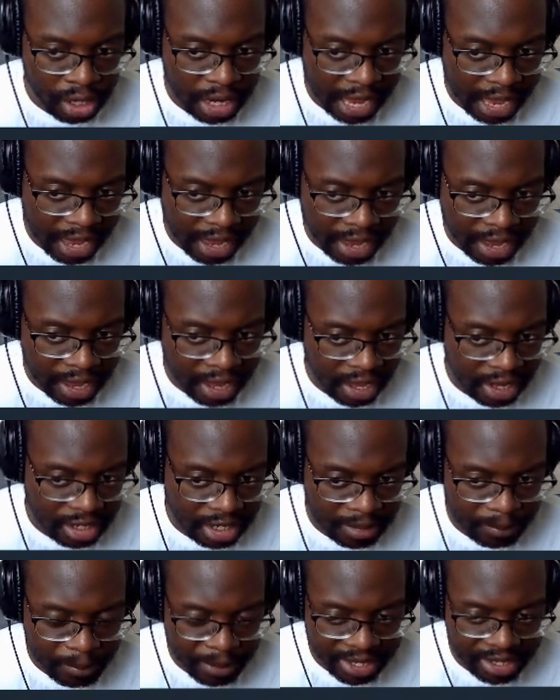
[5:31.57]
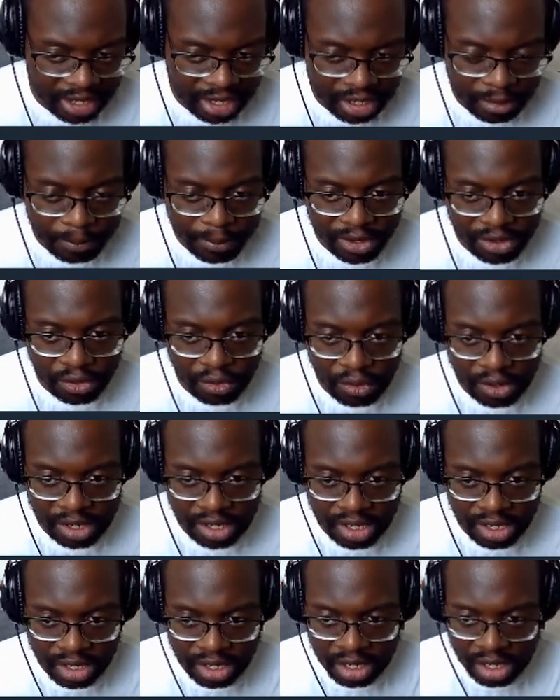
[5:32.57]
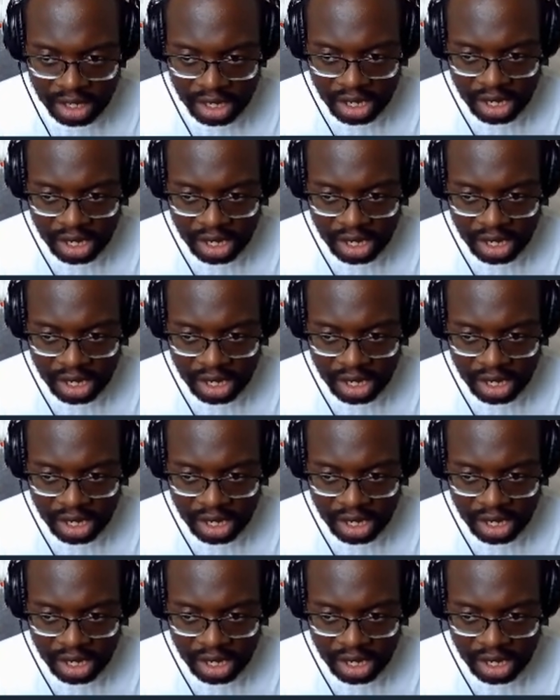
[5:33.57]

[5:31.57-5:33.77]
and it might get a bit tricky,